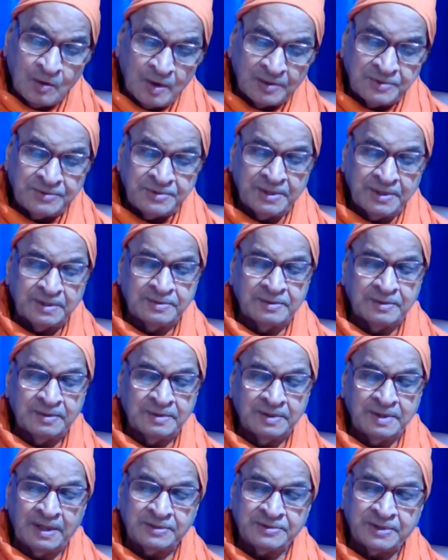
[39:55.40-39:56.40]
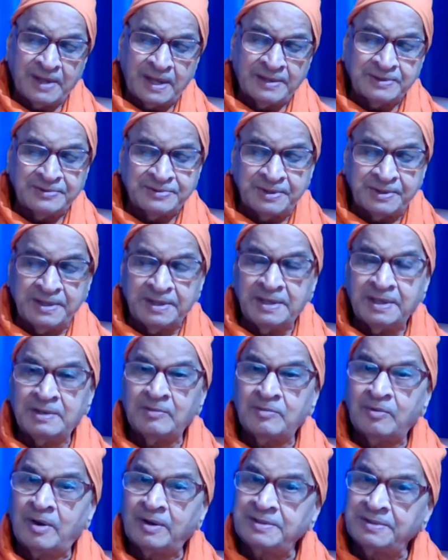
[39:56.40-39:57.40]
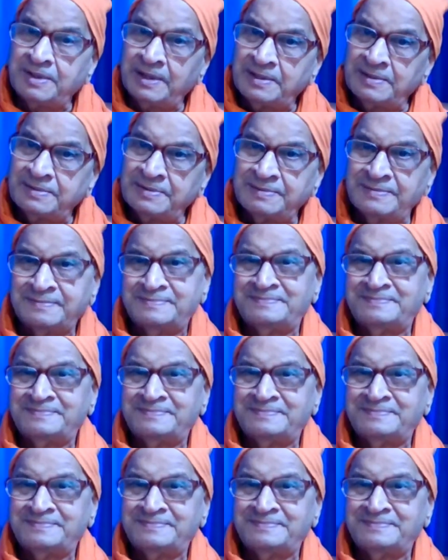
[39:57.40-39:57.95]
Question. Yes, I see. What then?